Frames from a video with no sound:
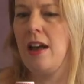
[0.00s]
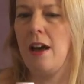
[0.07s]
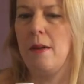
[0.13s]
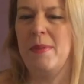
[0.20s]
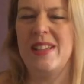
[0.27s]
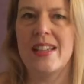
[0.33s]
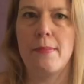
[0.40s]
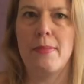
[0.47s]

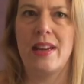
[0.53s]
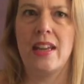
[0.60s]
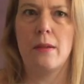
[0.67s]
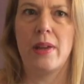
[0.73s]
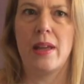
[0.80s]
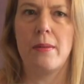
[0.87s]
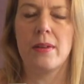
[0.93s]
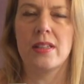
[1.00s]
I've been dabbling a
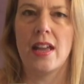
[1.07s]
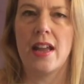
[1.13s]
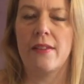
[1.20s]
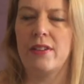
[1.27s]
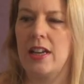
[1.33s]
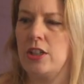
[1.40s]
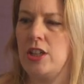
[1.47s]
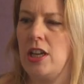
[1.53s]
bit because I
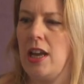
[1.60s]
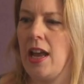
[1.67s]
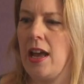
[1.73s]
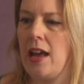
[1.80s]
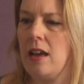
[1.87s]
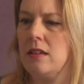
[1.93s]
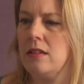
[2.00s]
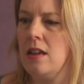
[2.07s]
haven't actually
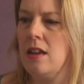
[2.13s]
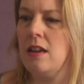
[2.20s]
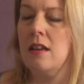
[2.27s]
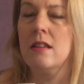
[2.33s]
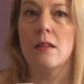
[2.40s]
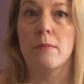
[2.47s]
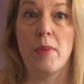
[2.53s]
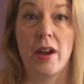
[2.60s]
had
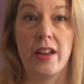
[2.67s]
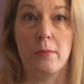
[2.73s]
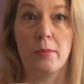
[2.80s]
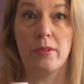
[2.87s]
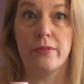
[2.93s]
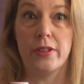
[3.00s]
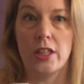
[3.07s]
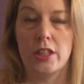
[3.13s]
the
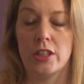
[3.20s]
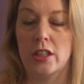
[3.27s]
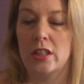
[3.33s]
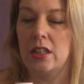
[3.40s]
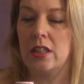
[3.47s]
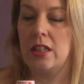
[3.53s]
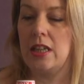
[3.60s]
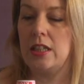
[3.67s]
pineapple
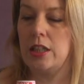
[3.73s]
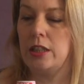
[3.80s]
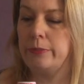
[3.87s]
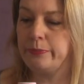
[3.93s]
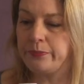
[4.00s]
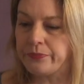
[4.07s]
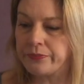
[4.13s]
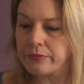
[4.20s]
version that they do.
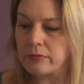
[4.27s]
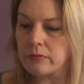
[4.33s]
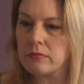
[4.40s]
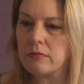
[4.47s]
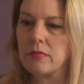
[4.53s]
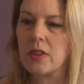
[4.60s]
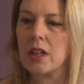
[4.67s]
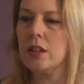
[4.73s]

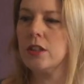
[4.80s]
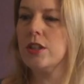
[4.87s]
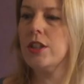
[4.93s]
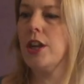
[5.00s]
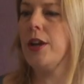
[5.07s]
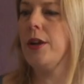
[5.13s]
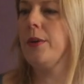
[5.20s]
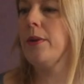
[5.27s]

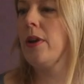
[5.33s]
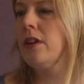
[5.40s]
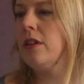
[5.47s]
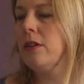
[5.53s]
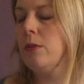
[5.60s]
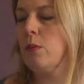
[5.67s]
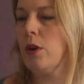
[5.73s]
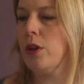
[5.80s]
So
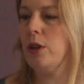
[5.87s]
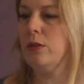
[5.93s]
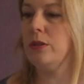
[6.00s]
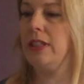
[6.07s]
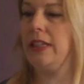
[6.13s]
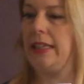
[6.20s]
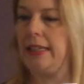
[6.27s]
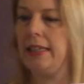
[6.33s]
what you'll
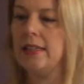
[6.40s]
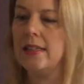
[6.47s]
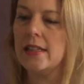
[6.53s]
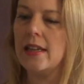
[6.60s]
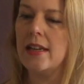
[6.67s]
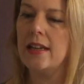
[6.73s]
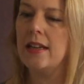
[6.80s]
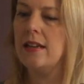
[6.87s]
need
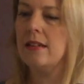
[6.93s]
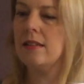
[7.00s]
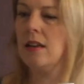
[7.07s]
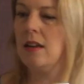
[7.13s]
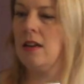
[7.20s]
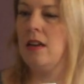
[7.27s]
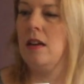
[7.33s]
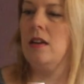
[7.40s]
is
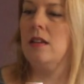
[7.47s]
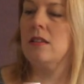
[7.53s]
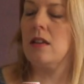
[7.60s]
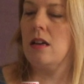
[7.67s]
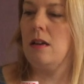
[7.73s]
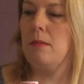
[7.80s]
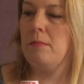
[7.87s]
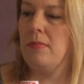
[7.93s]

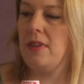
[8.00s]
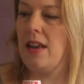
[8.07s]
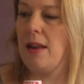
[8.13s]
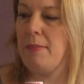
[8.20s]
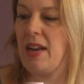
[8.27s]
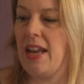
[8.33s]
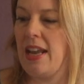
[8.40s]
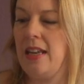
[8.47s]
some
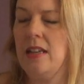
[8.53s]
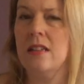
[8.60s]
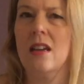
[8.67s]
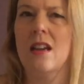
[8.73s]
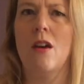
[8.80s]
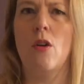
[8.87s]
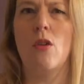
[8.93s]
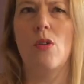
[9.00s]
lemonade
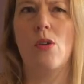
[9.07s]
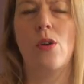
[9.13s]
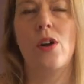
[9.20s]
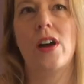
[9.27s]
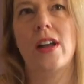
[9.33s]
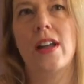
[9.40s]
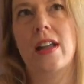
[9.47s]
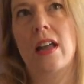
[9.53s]

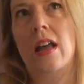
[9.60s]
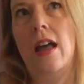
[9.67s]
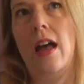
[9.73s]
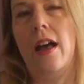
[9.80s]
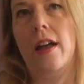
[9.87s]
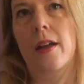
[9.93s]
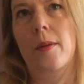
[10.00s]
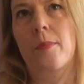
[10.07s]
or
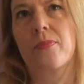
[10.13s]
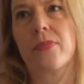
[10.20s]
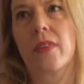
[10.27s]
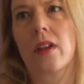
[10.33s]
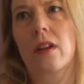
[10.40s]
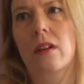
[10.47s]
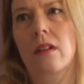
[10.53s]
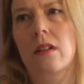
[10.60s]

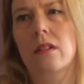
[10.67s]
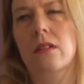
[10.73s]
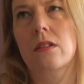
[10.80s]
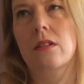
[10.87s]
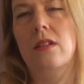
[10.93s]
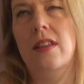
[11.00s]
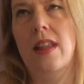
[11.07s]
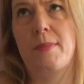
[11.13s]
lemon
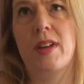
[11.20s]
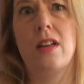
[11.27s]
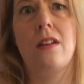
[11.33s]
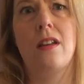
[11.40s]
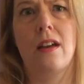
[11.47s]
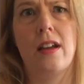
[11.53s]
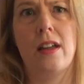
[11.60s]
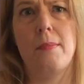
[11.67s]

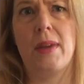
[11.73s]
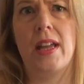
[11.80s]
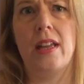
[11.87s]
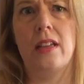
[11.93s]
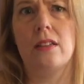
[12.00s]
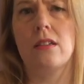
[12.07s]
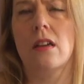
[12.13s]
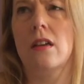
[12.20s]
and
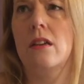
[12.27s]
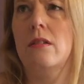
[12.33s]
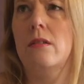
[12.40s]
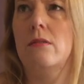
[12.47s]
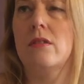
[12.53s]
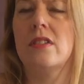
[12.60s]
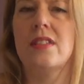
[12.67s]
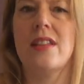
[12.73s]
limeade, so
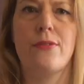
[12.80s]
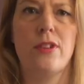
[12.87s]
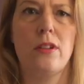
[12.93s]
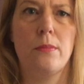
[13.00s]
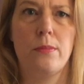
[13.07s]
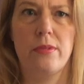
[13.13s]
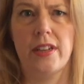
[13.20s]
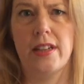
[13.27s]

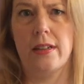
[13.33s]
7-Up